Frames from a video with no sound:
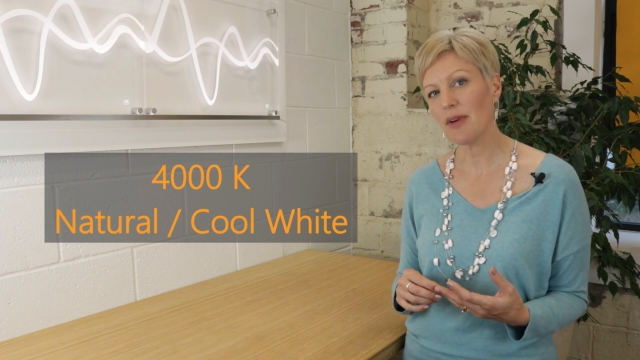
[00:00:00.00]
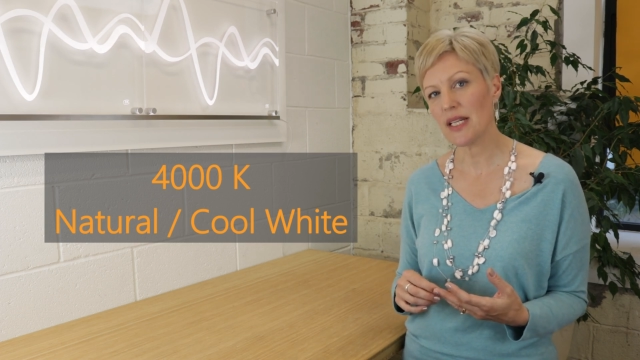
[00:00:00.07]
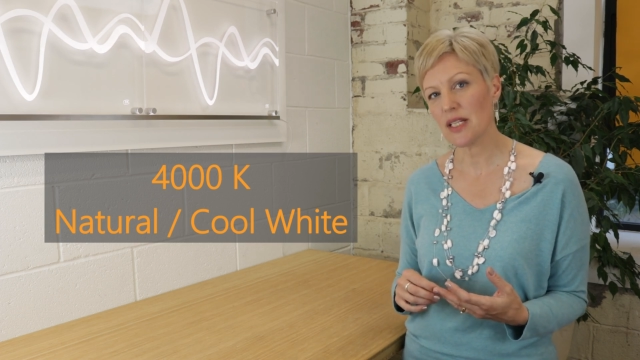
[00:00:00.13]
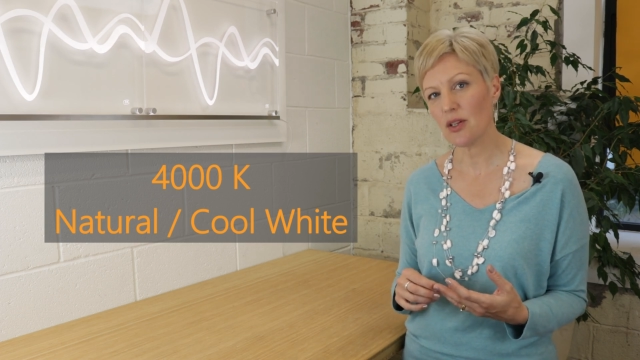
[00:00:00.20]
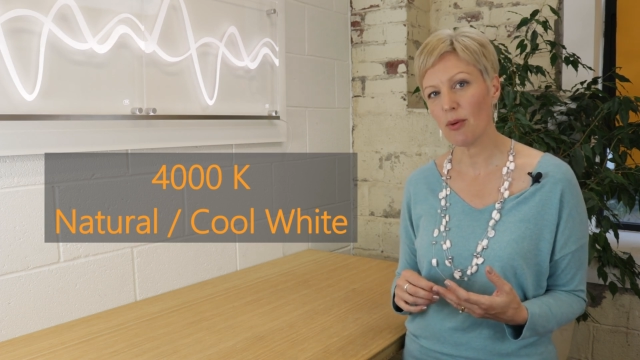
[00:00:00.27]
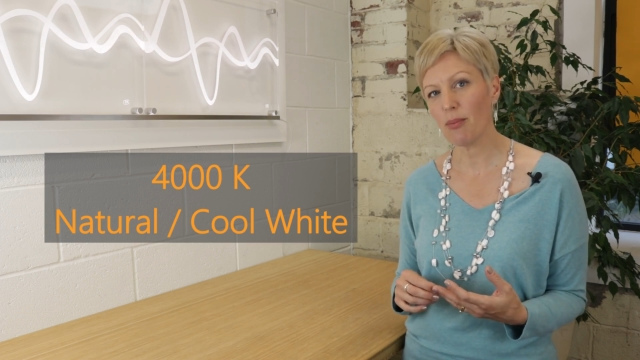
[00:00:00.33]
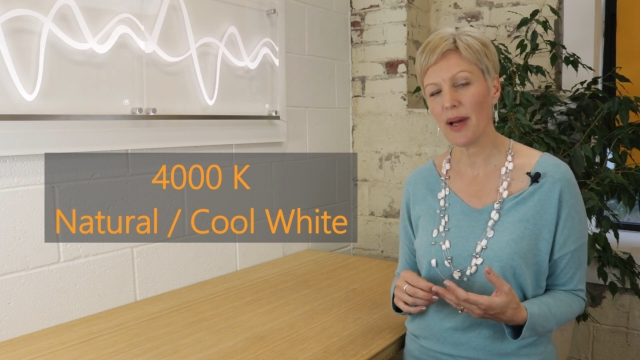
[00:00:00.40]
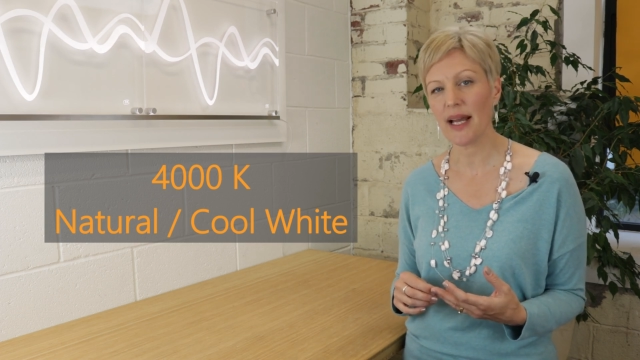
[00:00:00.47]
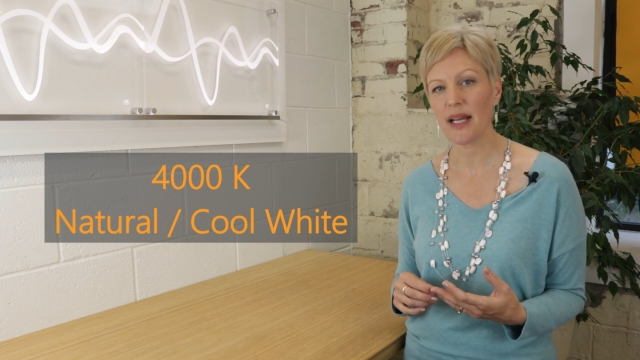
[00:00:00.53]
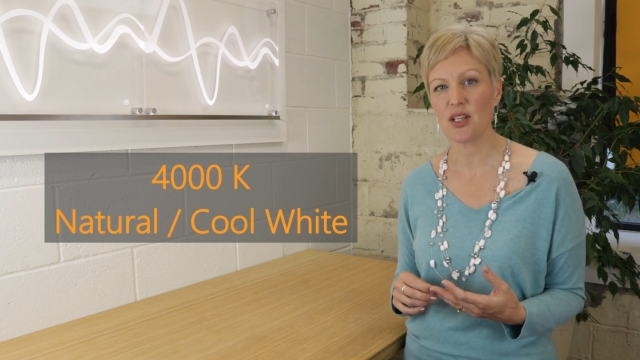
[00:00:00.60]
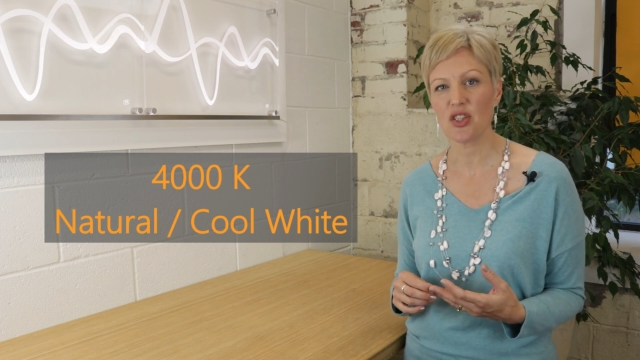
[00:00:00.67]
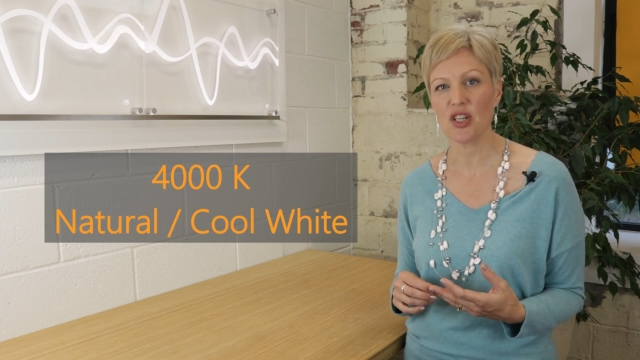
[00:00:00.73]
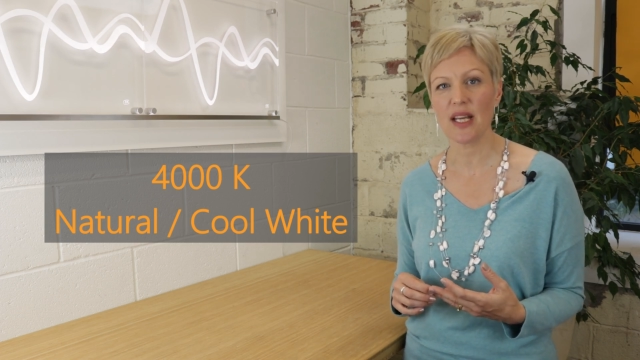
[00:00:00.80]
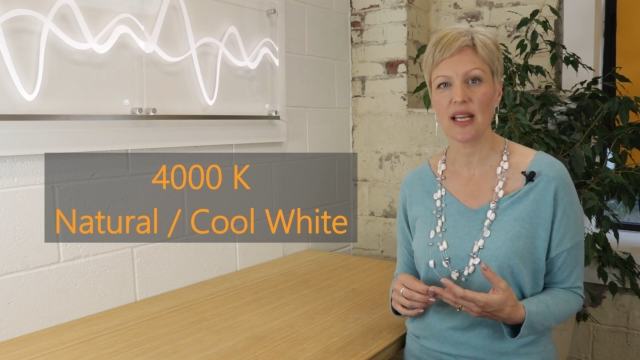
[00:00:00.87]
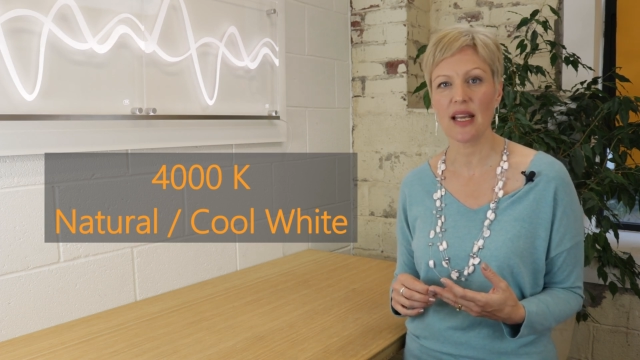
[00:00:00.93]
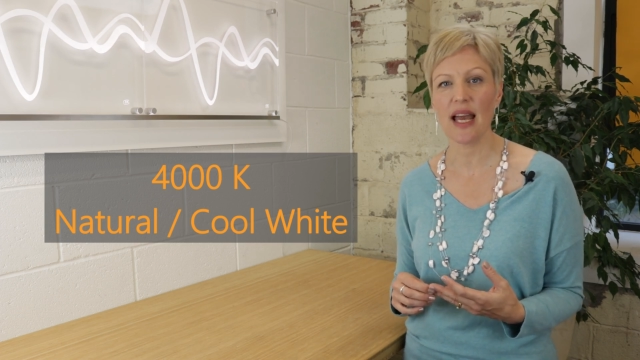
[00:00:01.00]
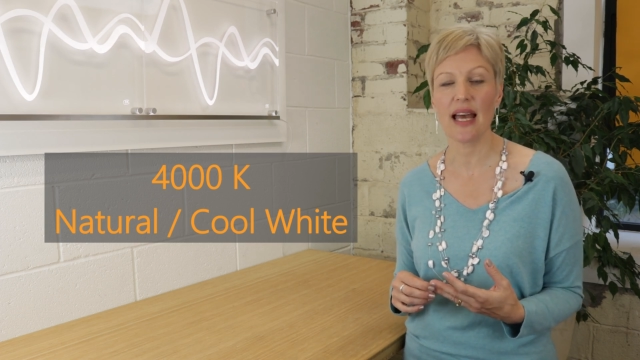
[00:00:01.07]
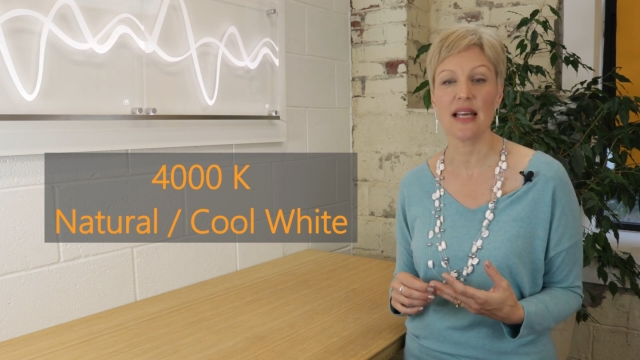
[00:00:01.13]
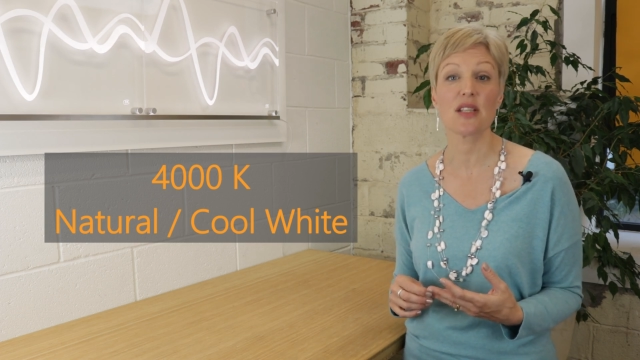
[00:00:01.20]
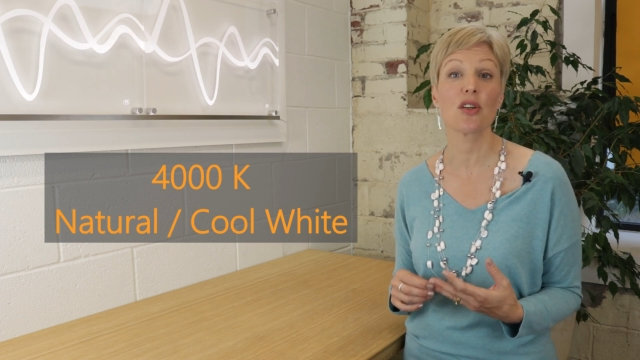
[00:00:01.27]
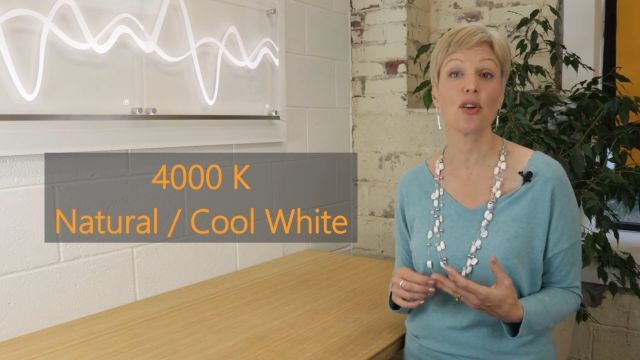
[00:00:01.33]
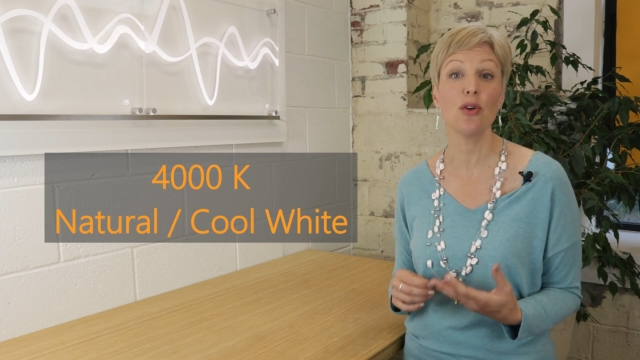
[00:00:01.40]
written on packaging
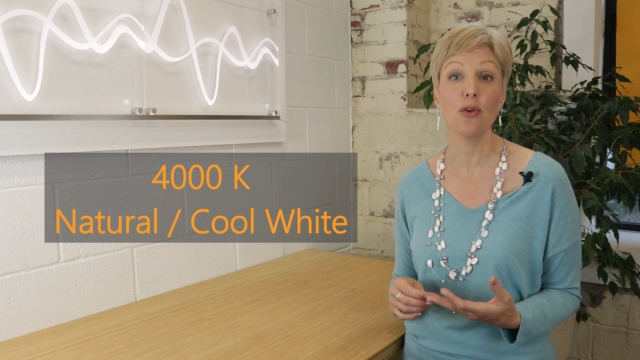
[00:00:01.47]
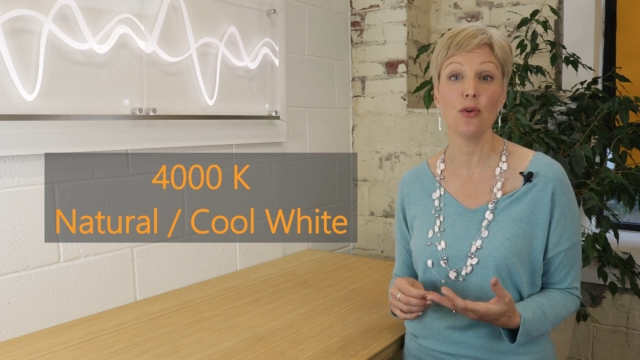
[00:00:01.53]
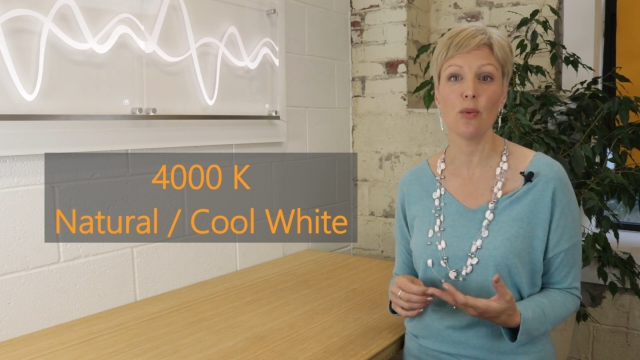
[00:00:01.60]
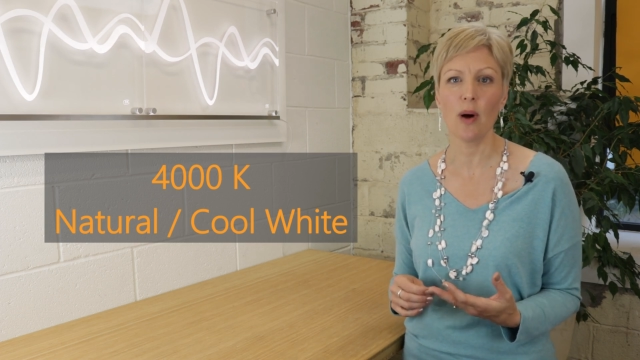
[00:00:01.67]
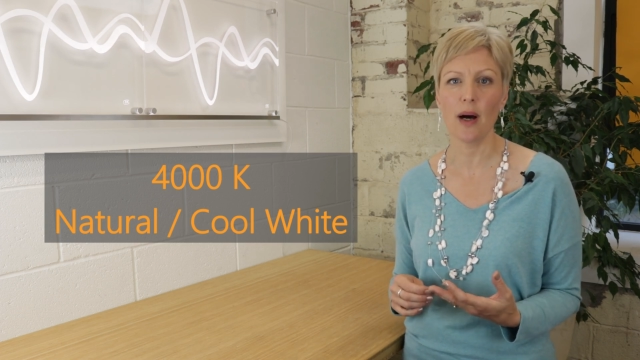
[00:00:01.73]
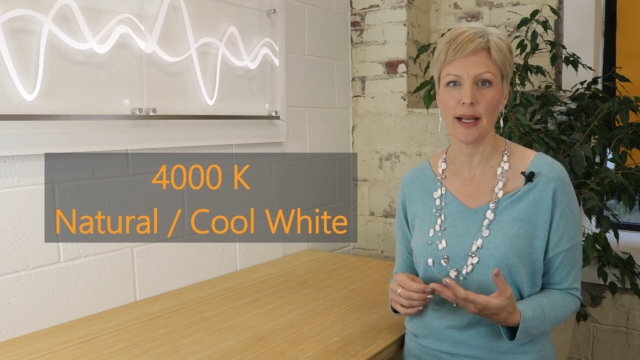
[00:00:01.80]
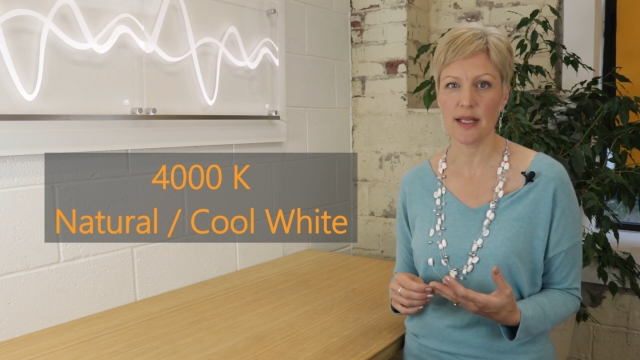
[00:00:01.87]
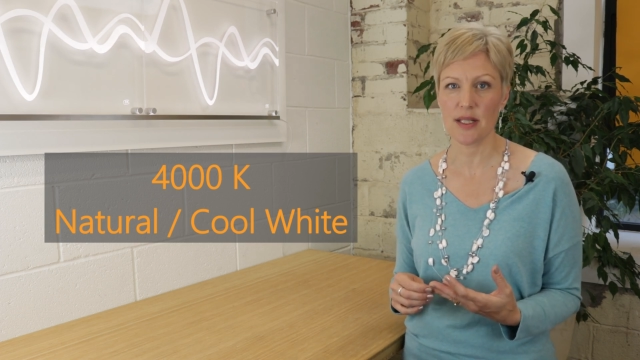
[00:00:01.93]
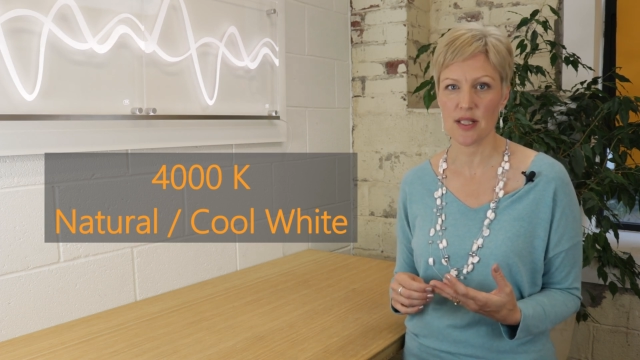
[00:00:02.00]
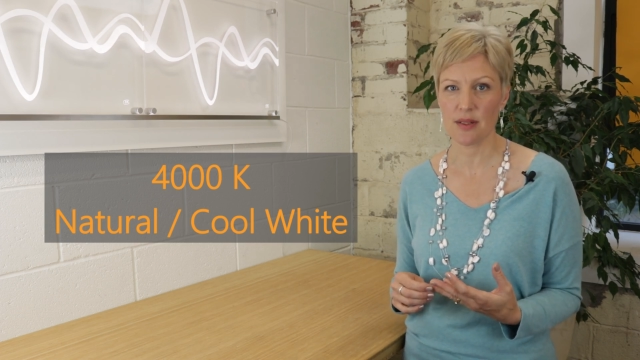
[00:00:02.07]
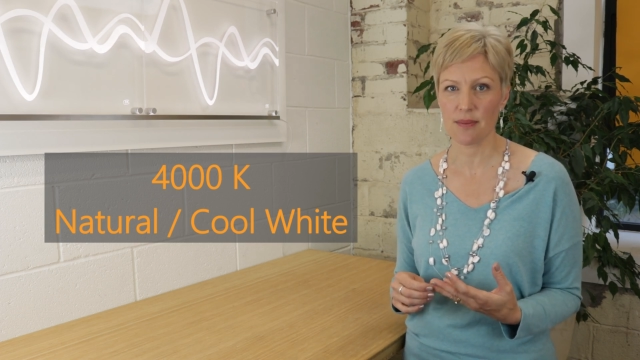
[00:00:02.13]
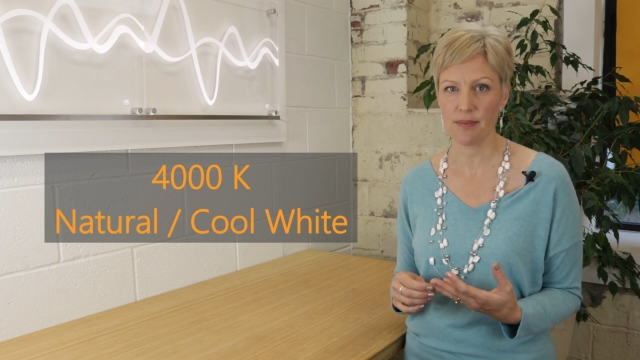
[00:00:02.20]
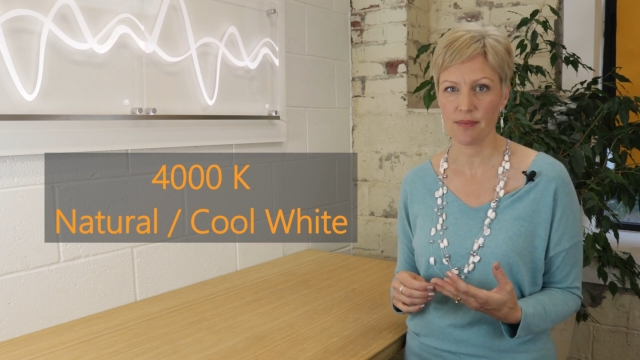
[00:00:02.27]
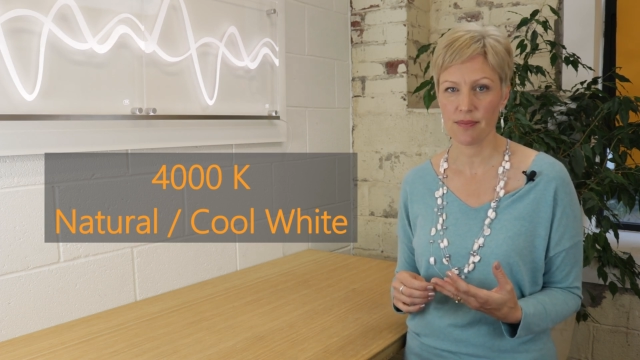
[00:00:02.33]
as cool white.